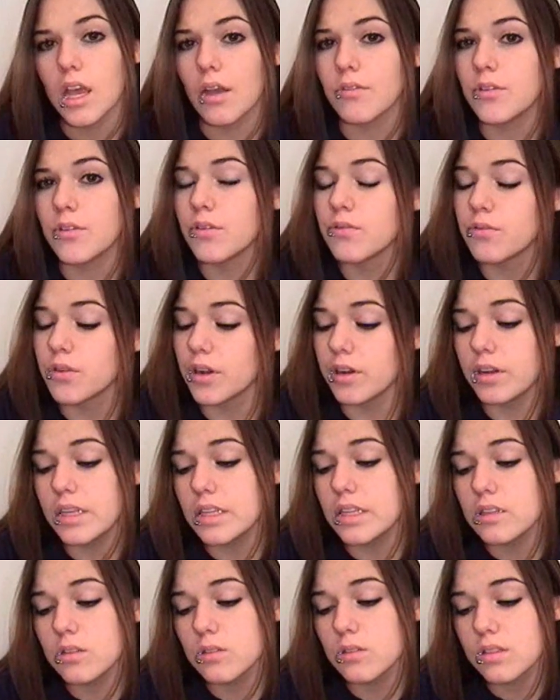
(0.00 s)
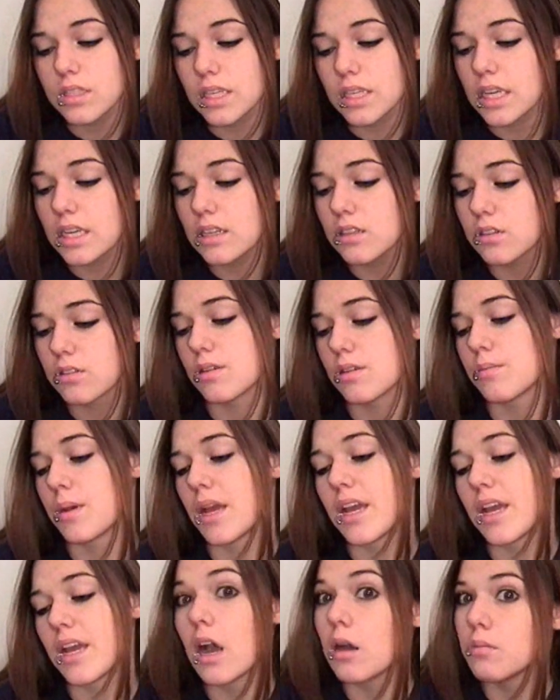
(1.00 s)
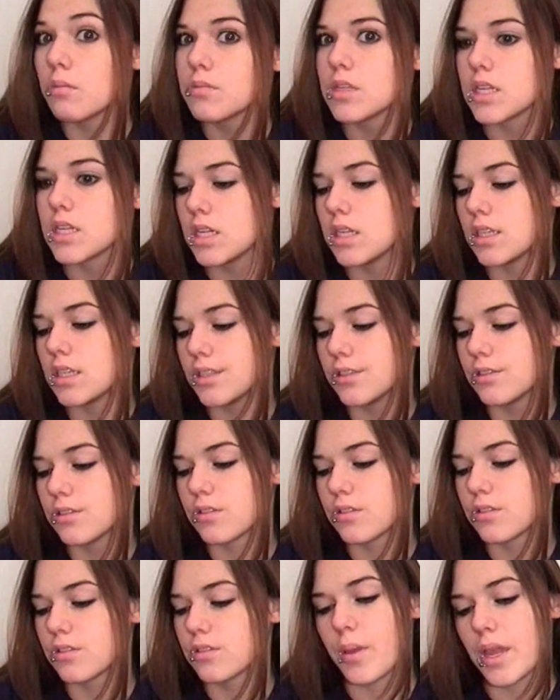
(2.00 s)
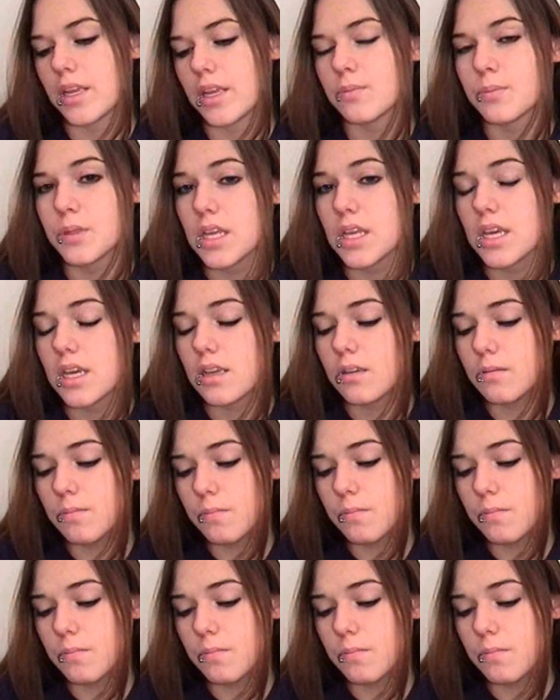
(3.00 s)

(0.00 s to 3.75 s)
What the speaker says: I've done very little singing during my umpteen years of bass playing.